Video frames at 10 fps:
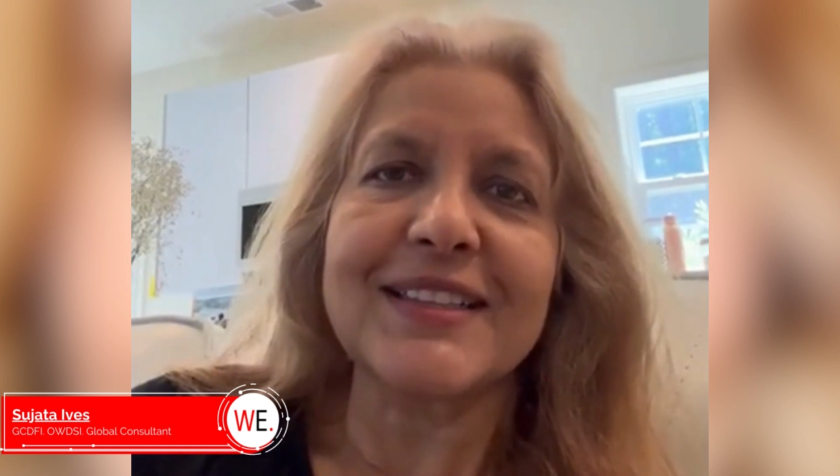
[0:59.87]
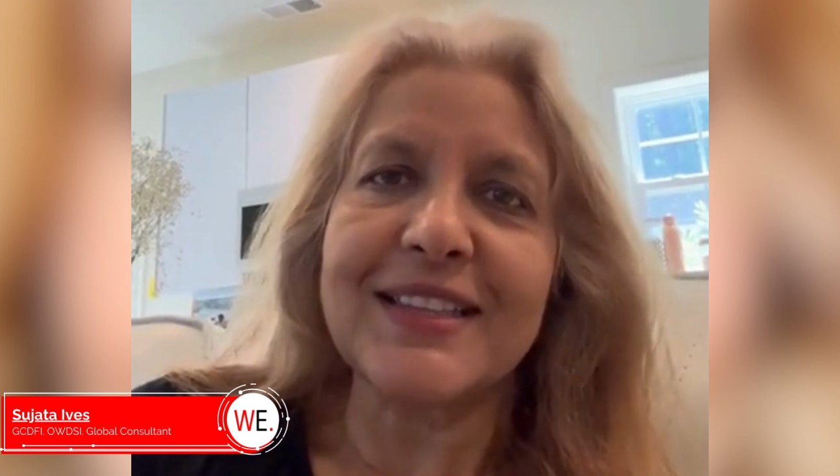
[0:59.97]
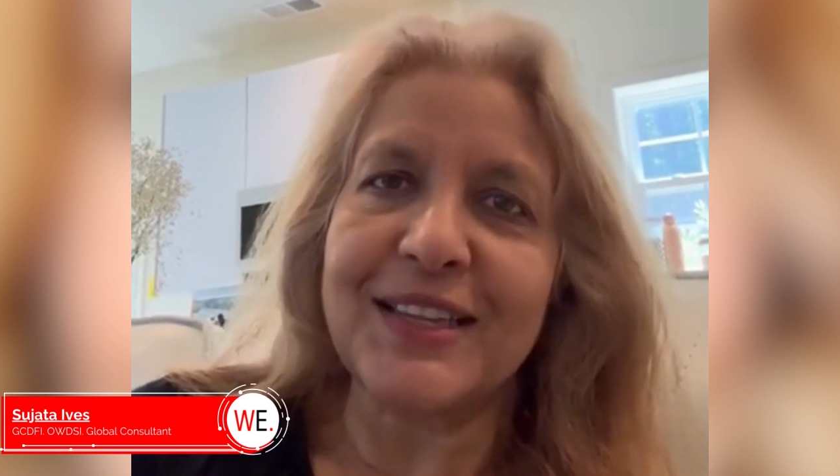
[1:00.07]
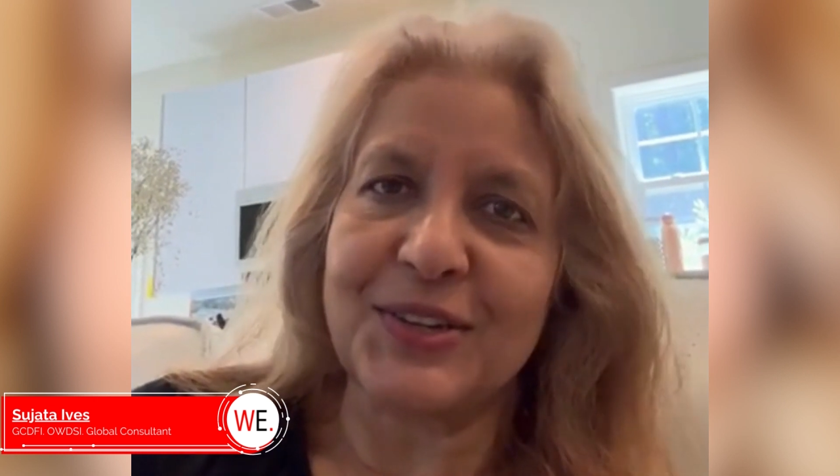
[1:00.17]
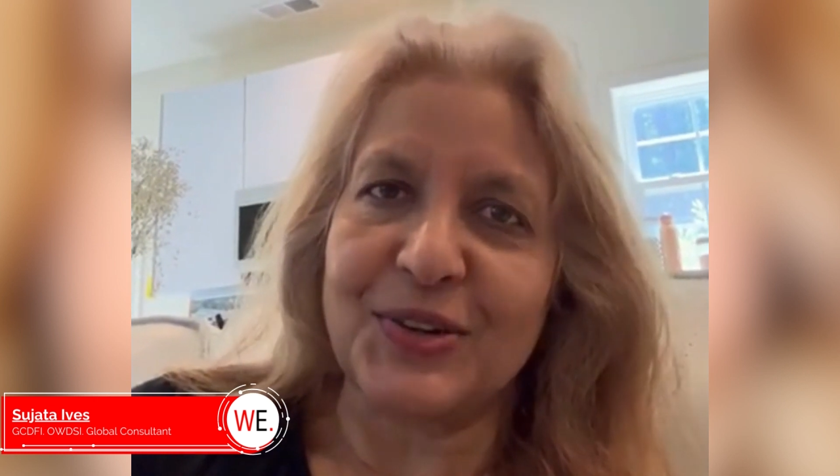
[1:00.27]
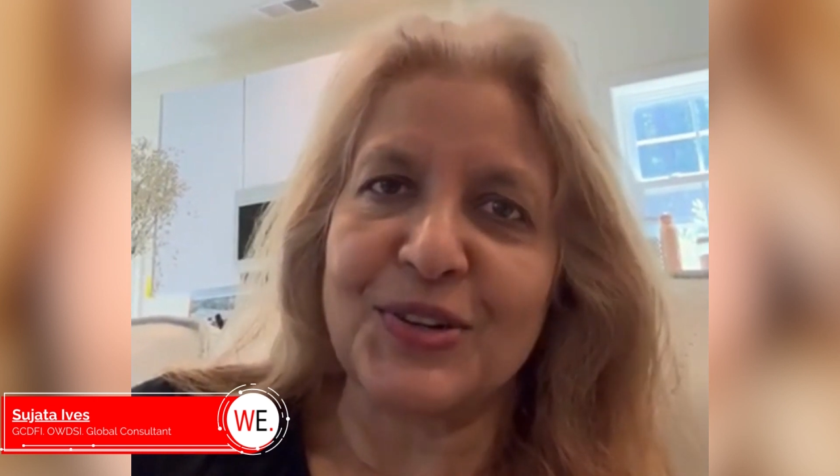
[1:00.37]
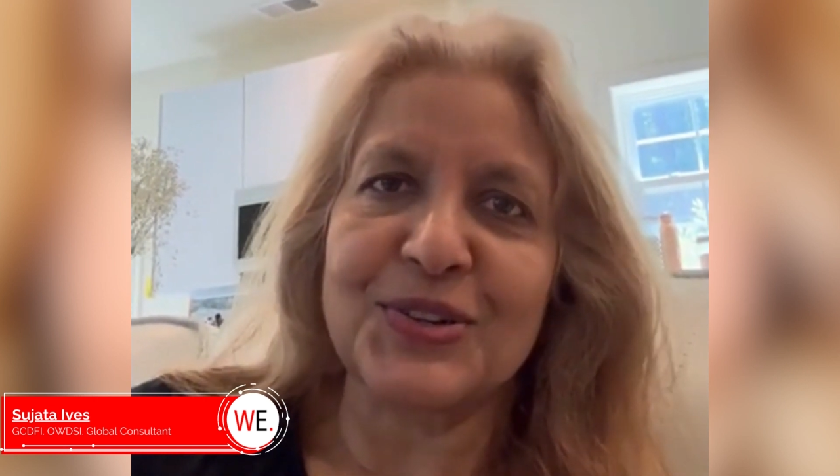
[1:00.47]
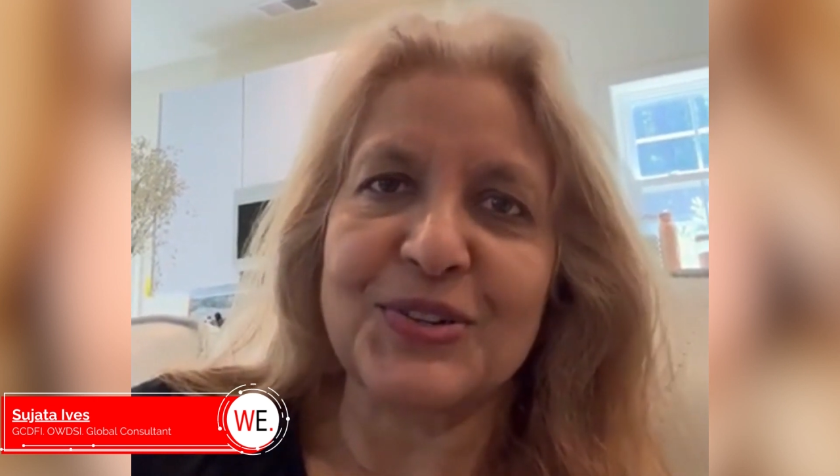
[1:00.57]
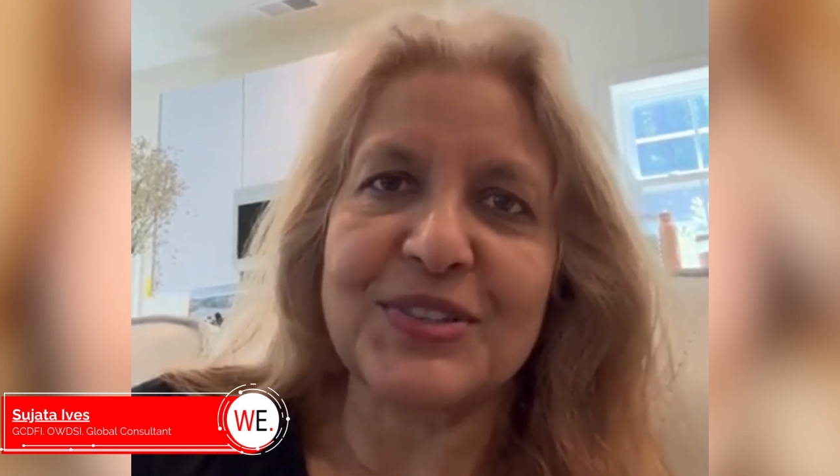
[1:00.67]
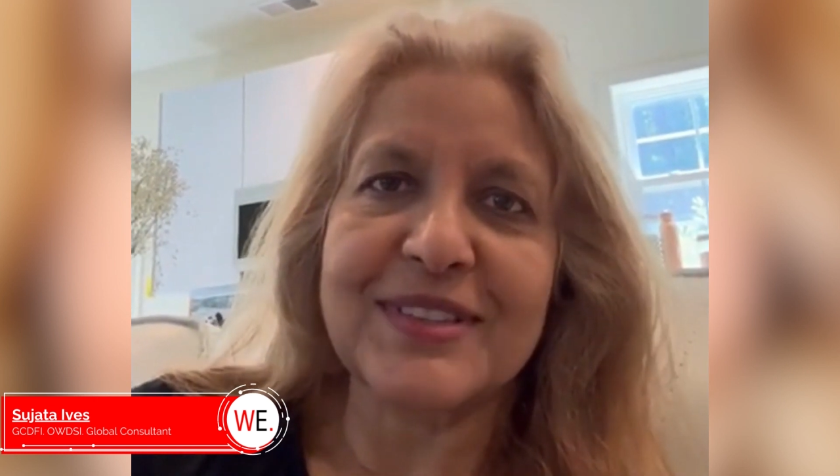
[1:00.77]

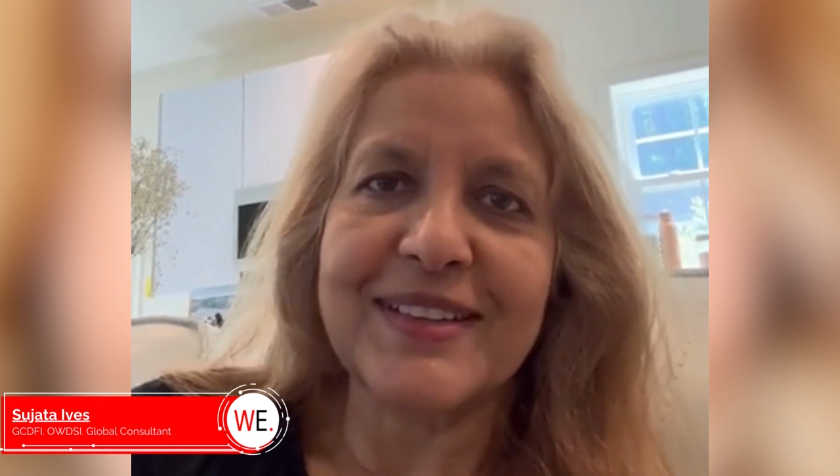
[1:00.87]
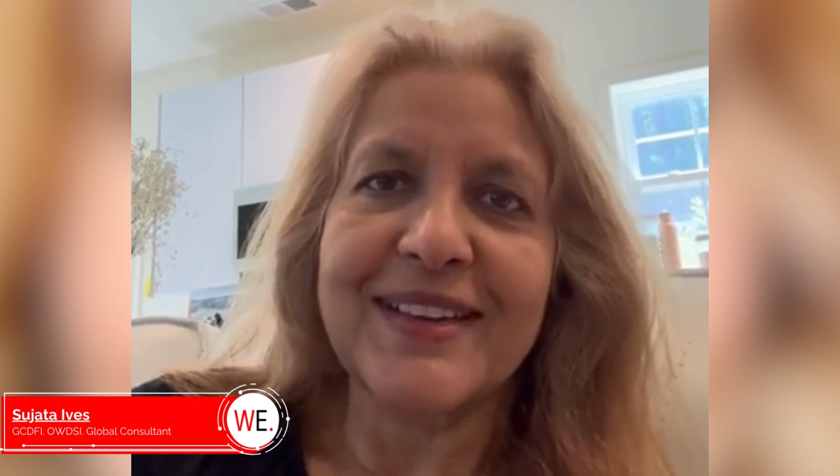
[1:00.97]
leaders.